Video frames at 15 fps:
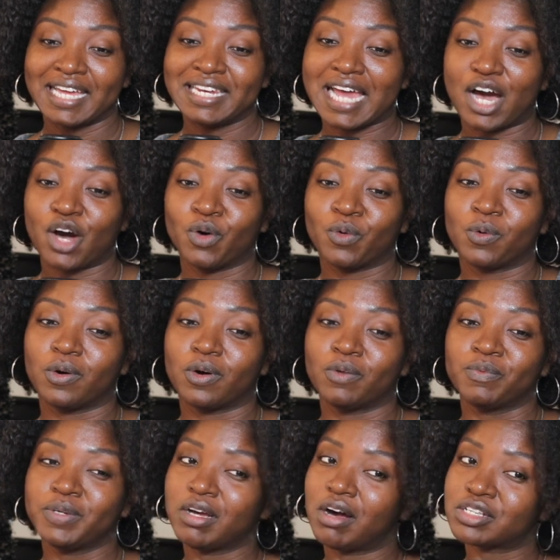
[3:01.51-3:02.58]
Now
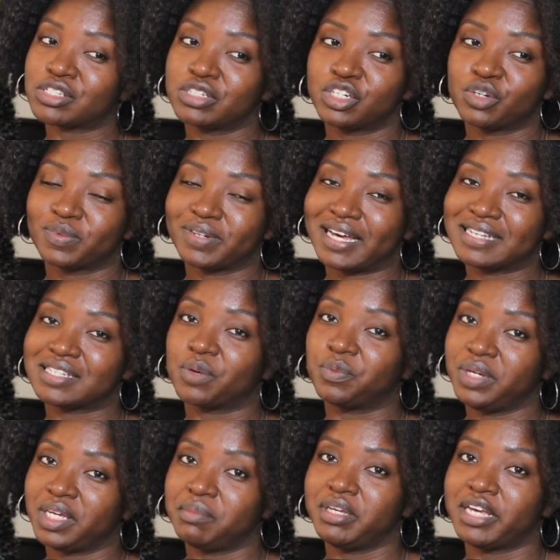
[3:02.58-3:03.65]
we also need to realize that
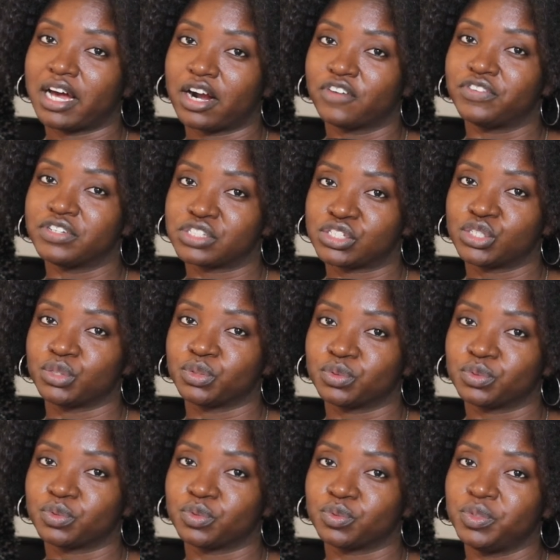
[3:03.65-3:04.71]
we can be counterfeits too.
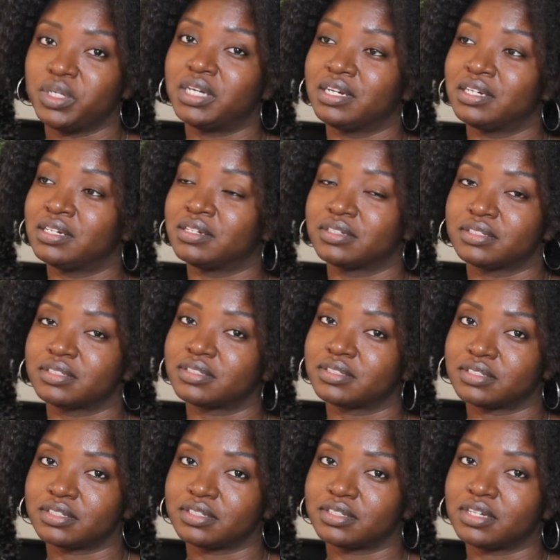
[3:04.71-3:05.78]
We can
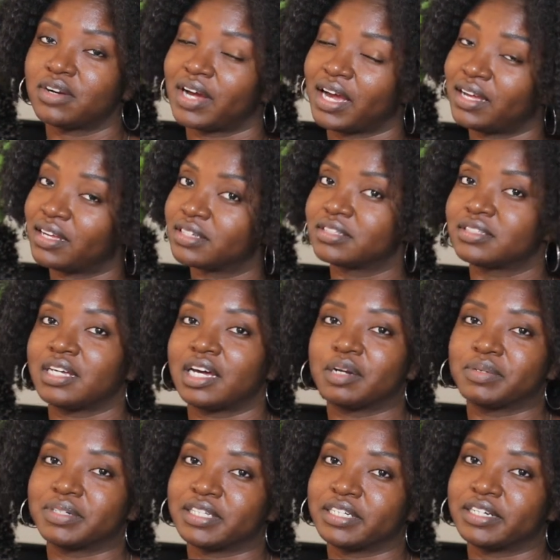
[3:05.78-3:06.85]
okay. Y'all don't
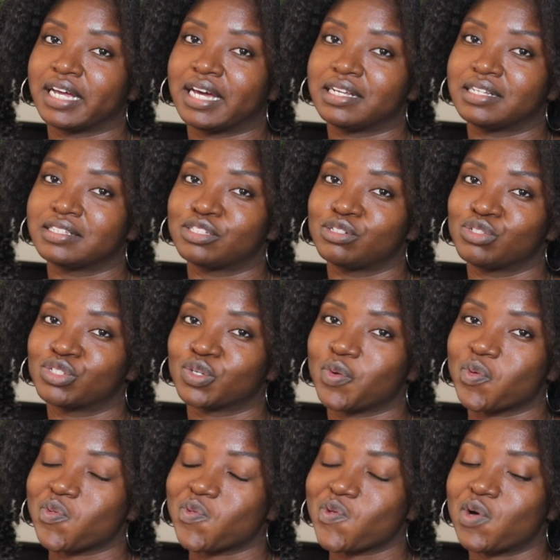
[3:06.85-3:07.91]
want to hear that too
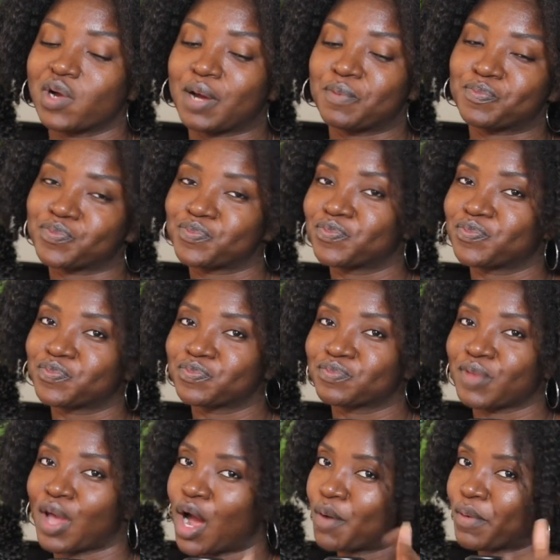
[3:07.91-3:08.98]
soon. Okay.
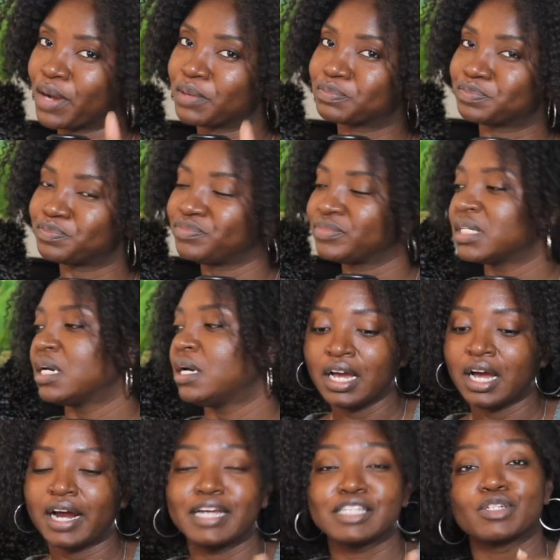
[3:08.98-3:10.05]
All right.
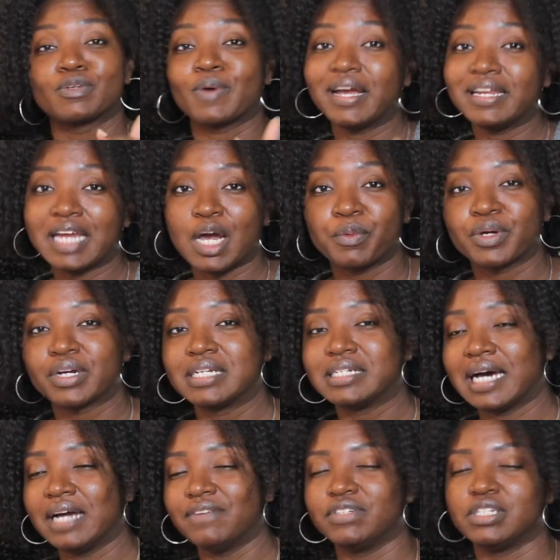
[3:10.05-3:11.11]
All right, so right now we're gonna
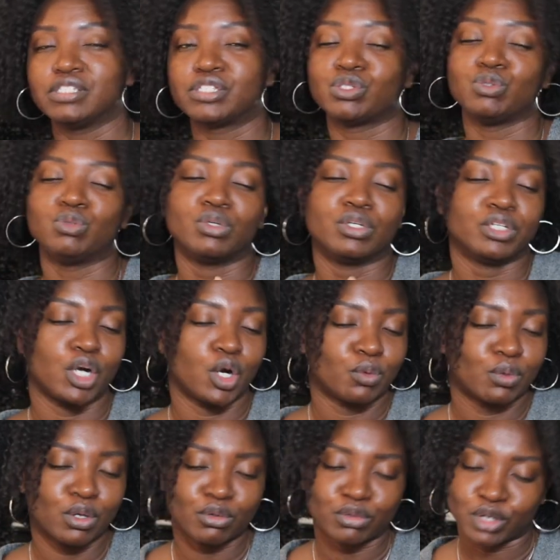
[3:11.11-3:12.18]
dive into
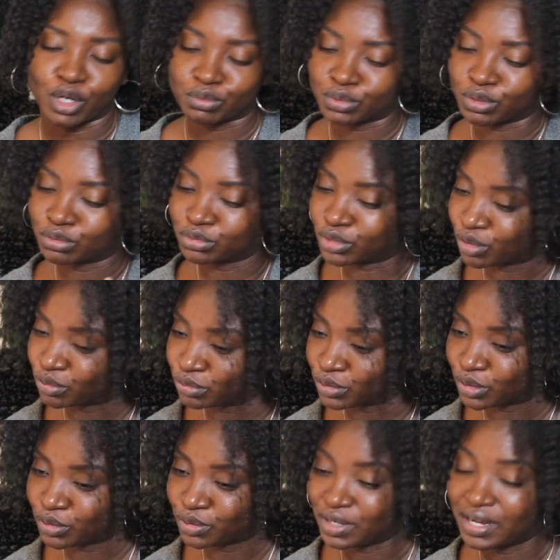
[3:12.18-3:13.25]
girl, girl,
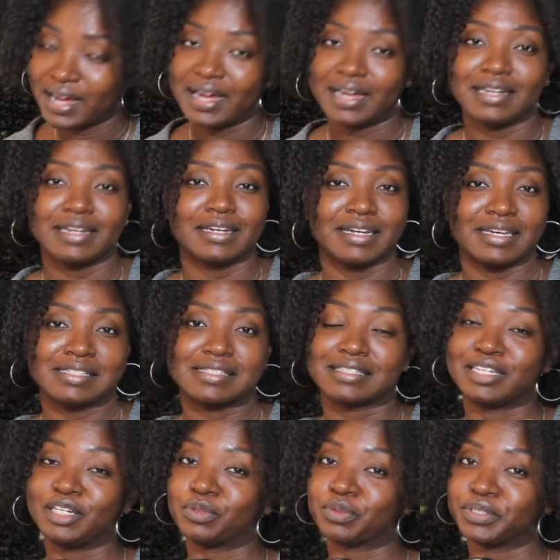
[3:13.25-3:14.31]
girl. Let's
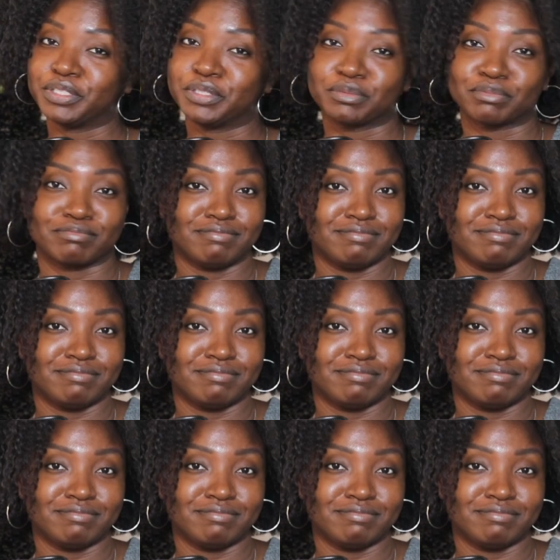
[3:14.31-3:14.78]
get real.